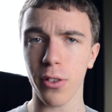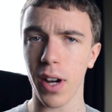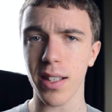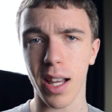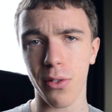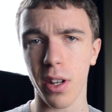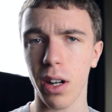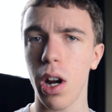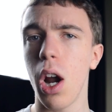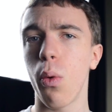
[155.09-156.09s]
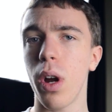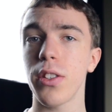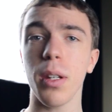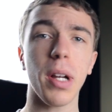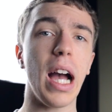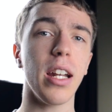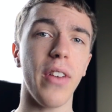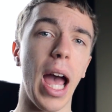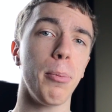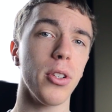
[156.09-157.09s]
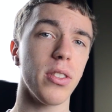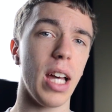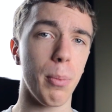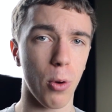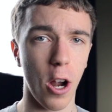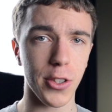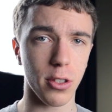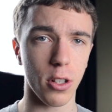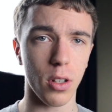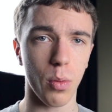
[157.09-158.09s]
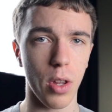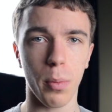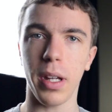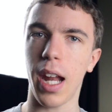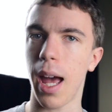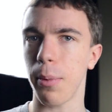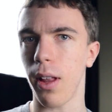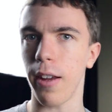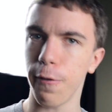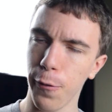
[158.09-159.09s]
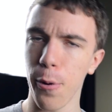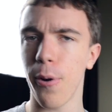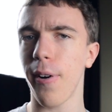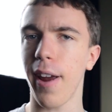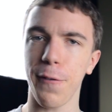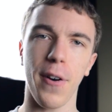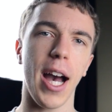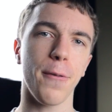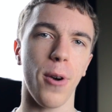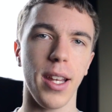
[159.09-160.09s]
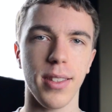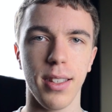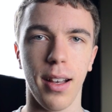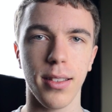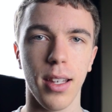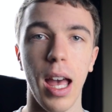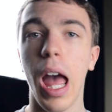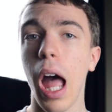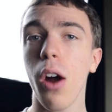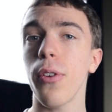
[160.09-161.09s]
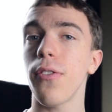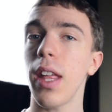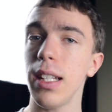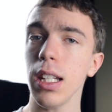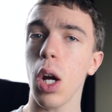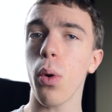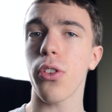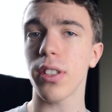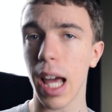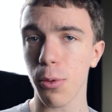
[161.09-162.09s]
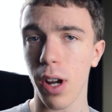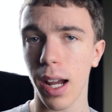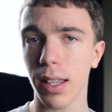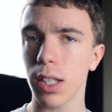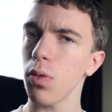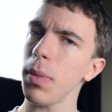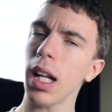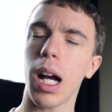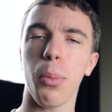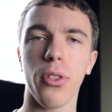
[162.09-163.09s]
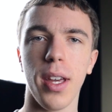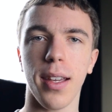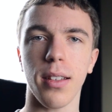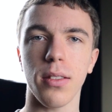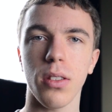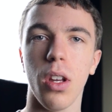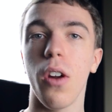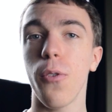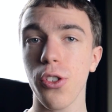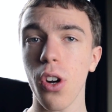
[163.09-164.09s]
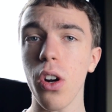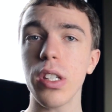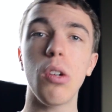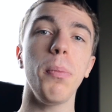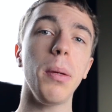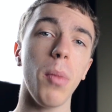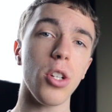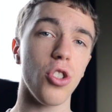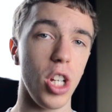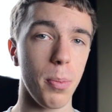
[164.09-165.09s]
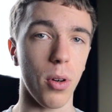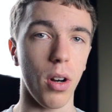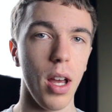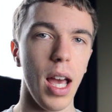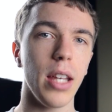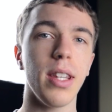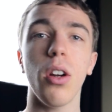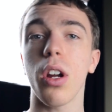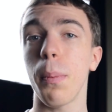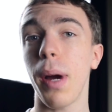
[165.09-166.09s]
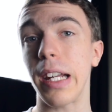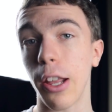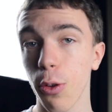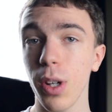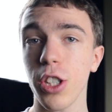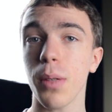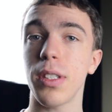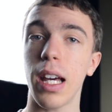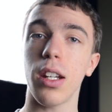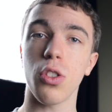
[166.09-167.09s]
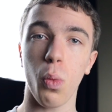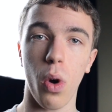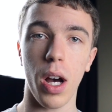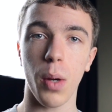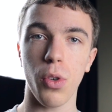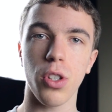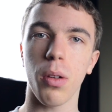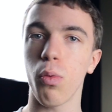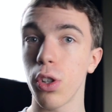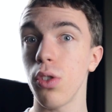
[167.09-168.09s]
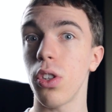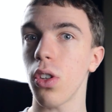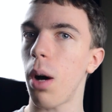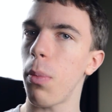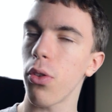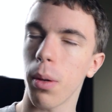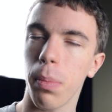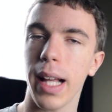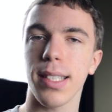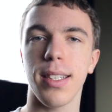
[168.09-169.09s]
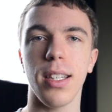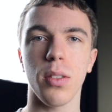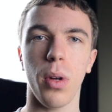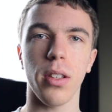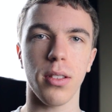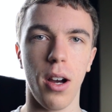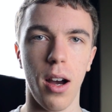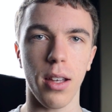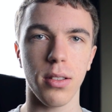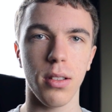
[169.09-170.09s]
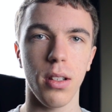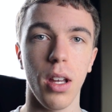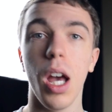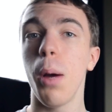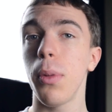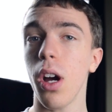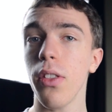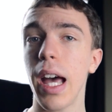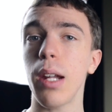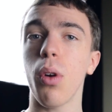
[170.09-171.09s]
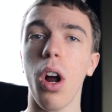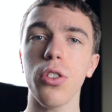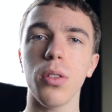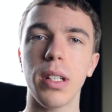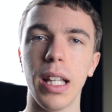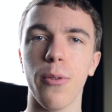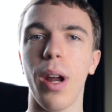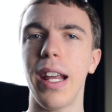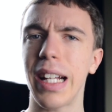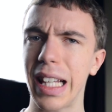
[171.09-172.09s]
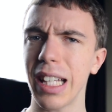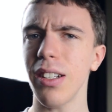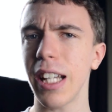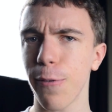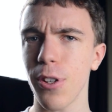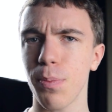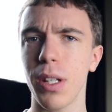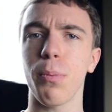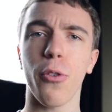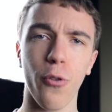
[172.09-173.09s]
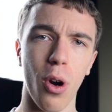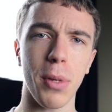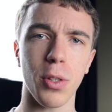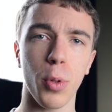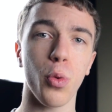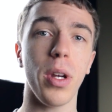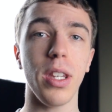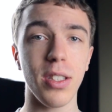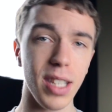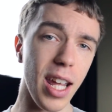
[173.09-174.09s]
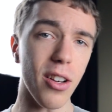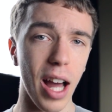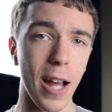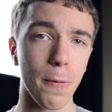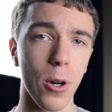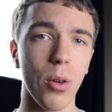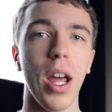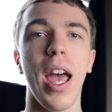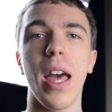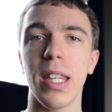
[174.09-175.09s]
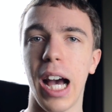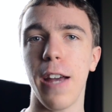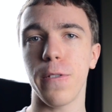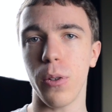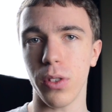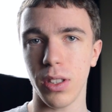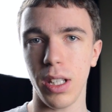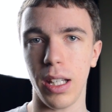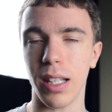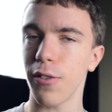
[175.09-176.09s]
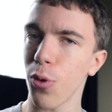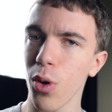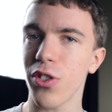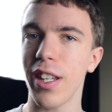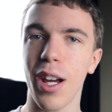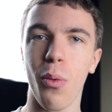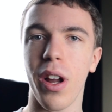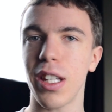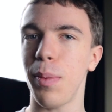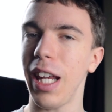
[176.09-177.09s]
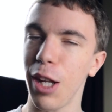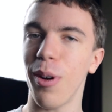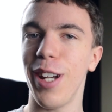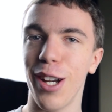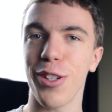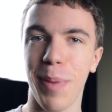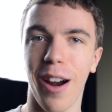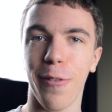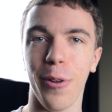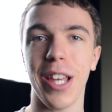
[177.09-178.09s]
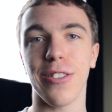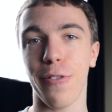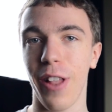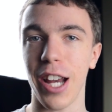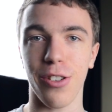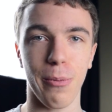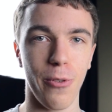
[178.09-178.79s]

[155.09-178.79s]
device out there runs some kind of Apple design processor, whether it be an Apple A4, A5, or A6. However, if they did go with Snapdragon, this would mean a couple things. For starters, it would be much cheaper, as they are combining 3 chips down into one, which reduces on both complexity as well as cost. Beyond that, it would also deliver a clear difference in performance between the standard iPhone and the iPhone C, as of course they don't want it to be anywhere near as powerful as their flagship